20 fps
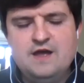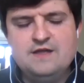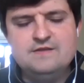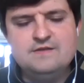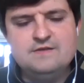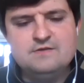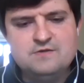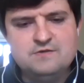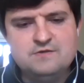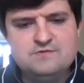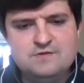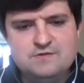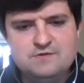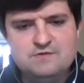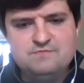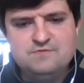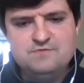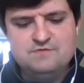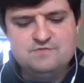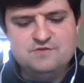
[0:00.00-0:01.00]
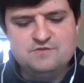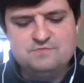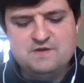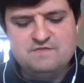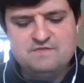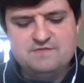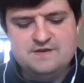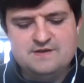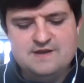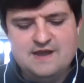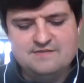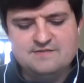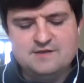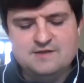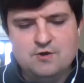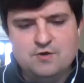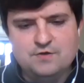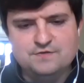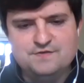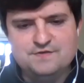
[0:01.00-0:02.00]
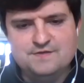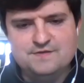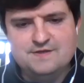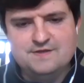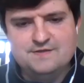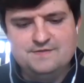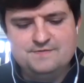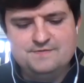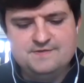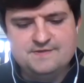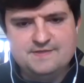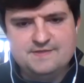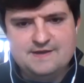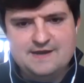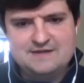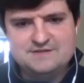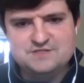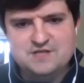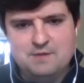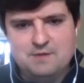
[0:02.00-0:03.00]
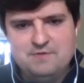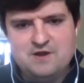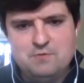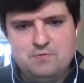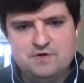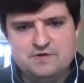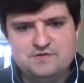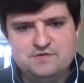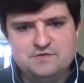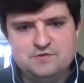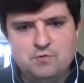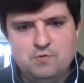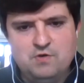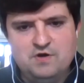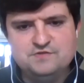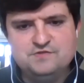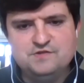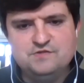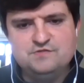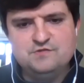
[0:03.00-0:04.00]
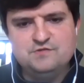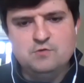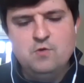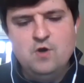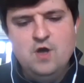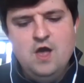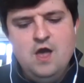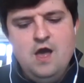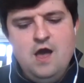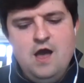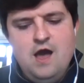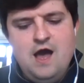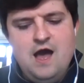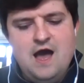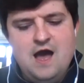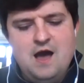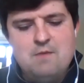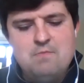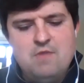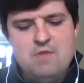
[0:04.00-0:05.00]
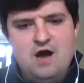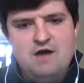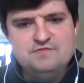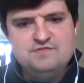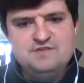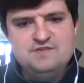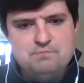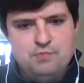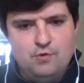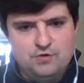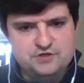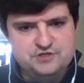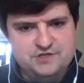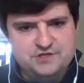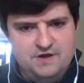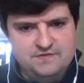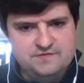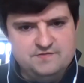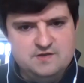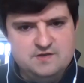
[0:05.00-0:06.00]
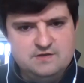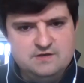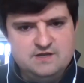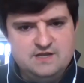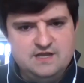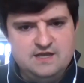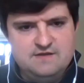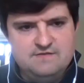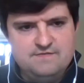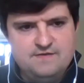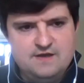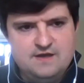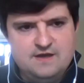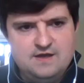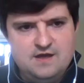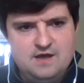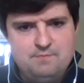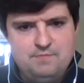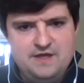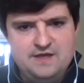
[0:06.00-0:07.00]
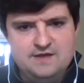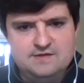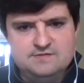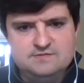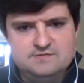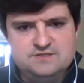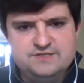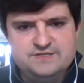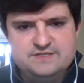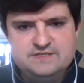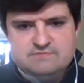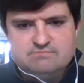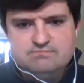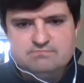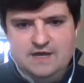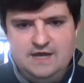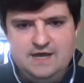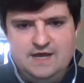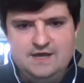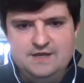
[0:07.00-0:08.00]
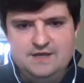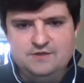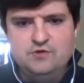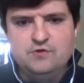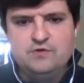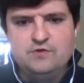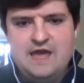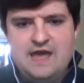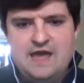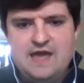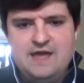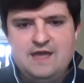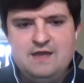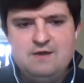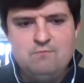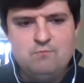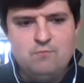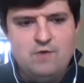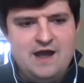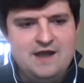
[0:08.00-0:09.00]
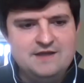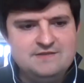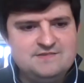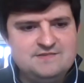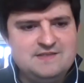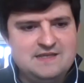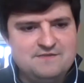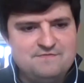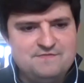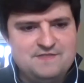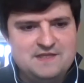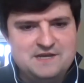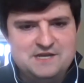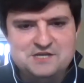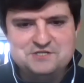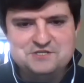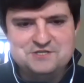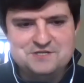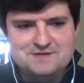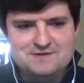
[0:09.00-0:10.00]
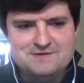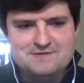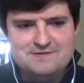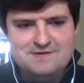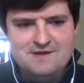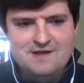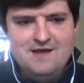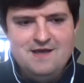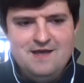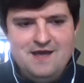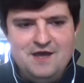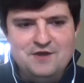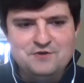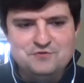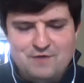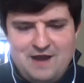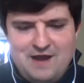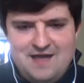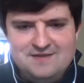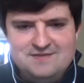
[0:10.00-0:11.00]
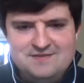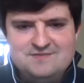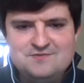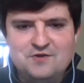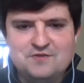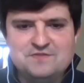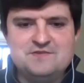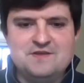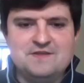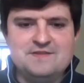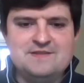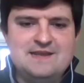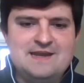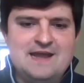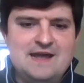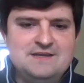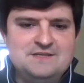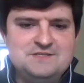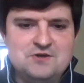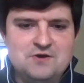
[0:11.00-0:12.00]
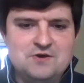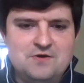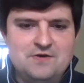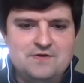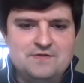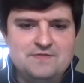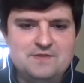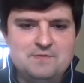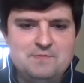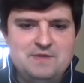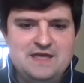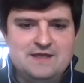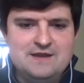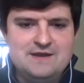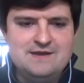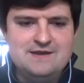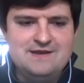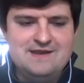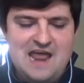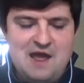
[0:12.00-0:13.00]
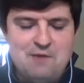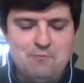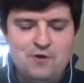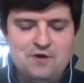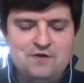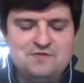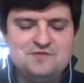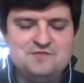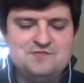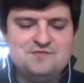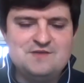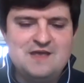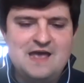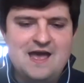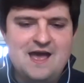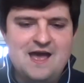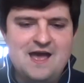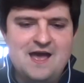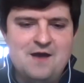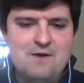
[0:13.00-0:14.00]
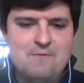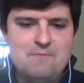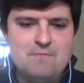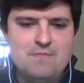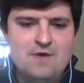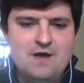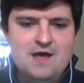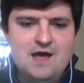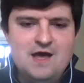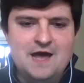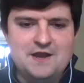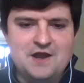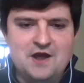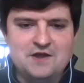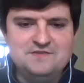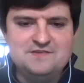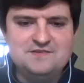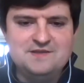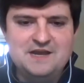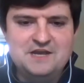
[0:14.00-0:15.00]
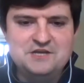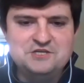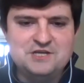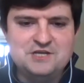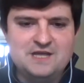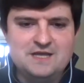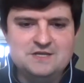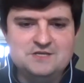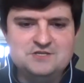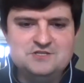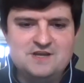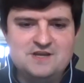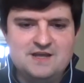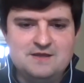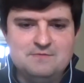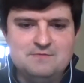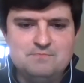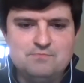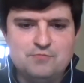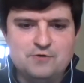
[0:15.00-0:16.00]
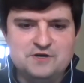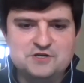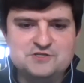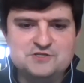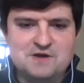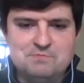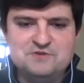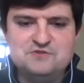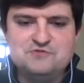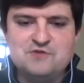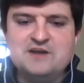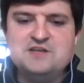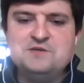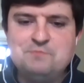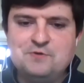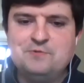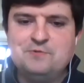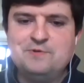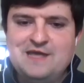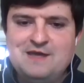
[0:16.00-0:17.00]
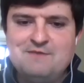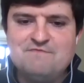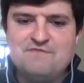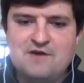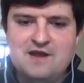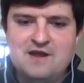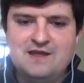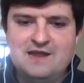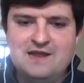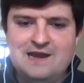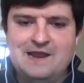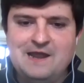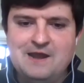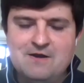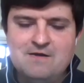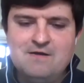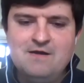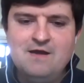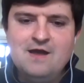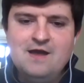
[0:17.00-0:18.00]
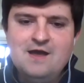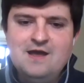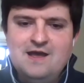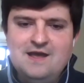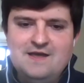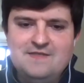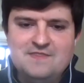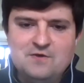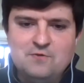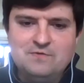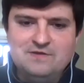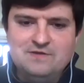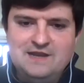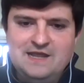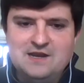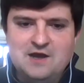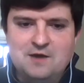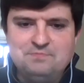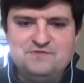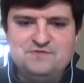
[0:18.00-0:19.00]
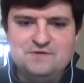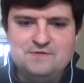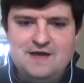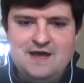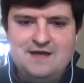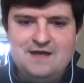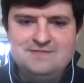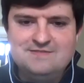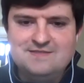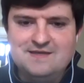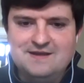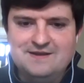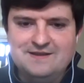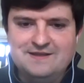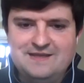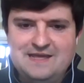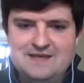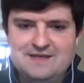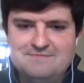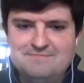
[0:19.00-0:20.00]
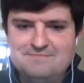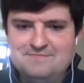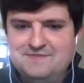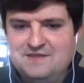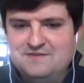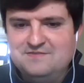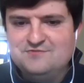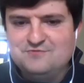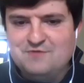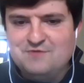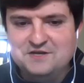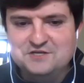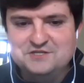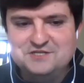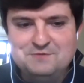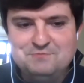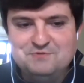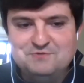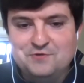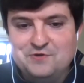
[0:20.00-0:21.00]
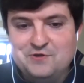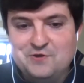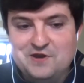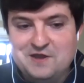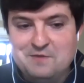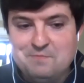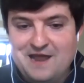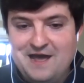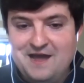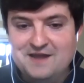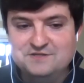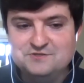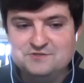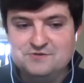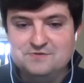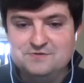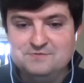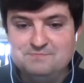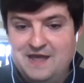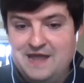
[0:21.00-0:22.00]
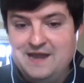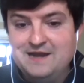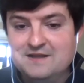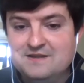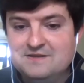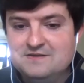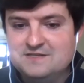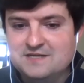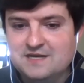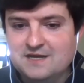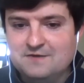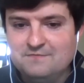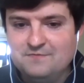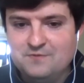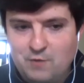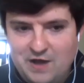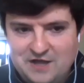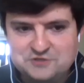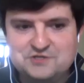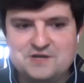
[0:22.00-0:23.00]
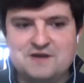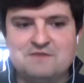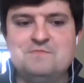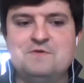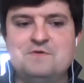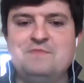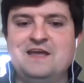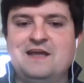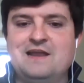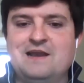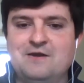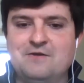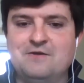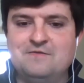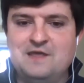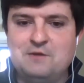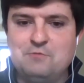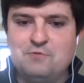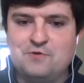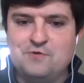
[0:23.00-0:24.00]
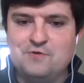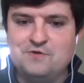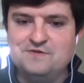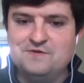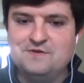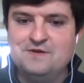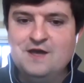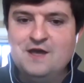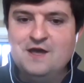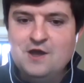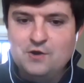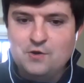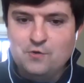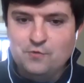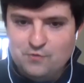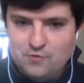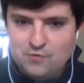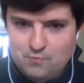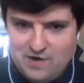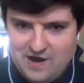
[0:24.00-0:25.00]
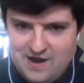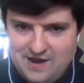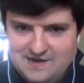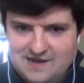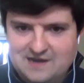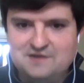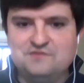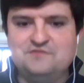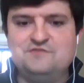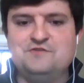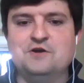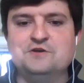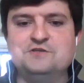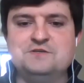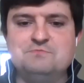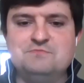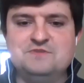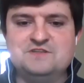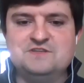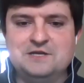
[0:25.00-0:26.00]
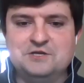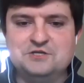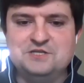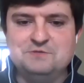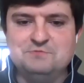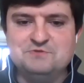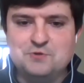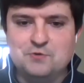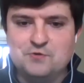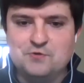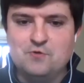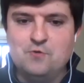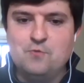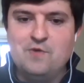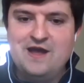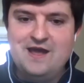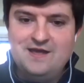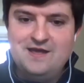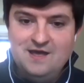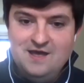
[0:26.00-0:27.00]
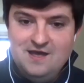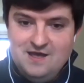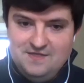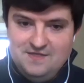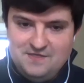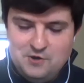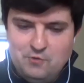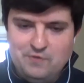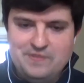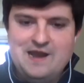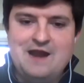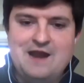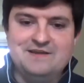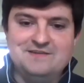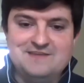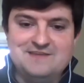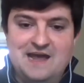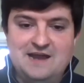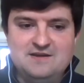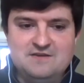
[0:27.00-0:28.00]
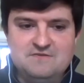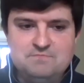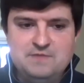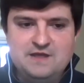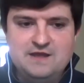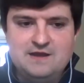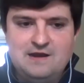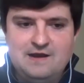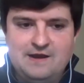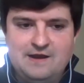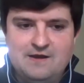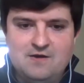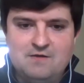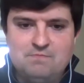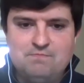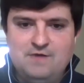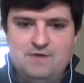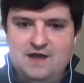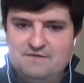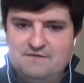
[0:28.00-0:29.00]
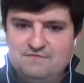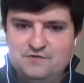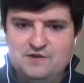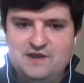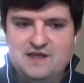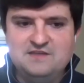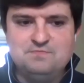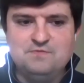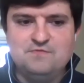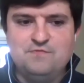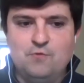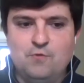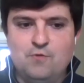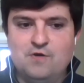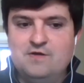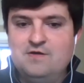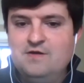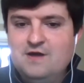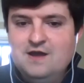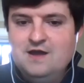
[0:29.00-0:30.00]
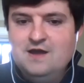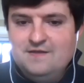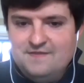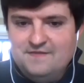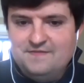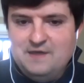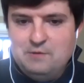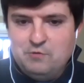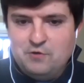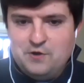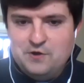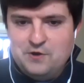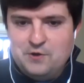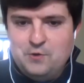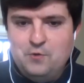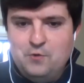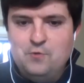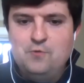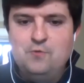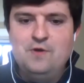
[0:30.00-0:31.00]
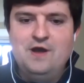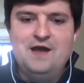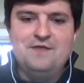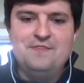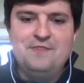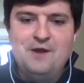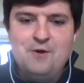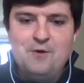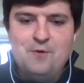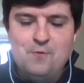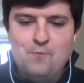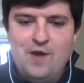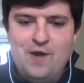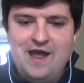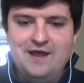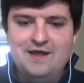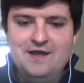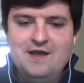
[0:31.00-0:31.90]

because you've just pivoted nicely on to the next topic I wanted to go on to. So, obviously, Boris Johnson gave a big UK-wide State of the Nation address on Sunday night on the main networks, announcing a change in British government strategy. But it became very clear in the lead up to that, that again, this strategy was only going to apply to England. The Welsh government made clear they were going to go their own way. Nicola Sturgeon was clear she was going her own way. The Northern Ireland executive made clear a few days before that they were going to go their own way.